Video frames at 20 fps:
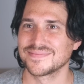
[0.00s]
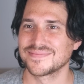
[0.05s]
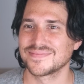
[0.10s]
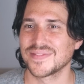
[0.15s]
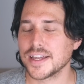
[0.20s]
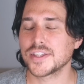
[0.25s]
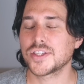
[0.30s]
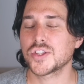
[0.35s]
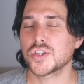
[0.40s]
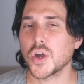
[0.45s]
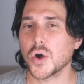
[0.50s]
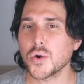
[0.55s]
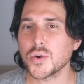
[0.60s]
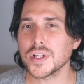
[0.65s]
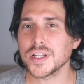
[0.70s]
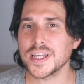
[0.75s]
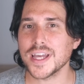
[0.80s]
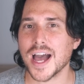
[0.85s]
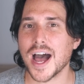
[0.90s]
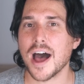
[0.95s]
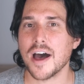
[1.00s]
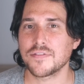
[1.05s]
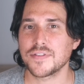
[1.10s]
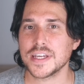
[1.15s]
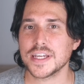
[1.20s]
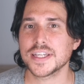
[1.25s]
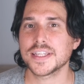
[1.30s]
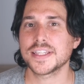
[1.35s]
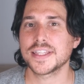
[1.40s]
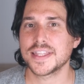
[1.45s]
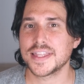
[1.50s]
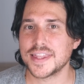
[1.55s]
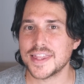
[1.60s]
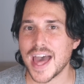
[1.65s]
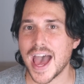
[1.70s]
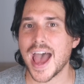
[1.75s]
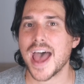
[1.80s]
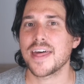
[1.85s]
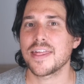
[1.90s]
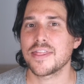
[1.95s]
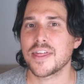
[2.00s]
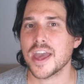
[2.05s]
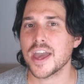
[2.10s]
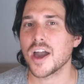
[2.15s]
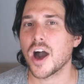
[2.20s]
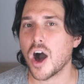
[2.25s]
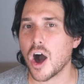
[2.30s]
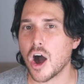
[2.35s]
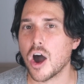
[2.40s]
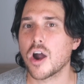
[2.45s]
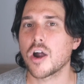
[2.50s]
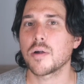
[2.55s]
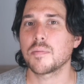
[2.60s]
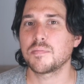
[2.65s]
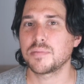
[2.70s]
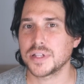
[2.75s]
It's totally obvious that they are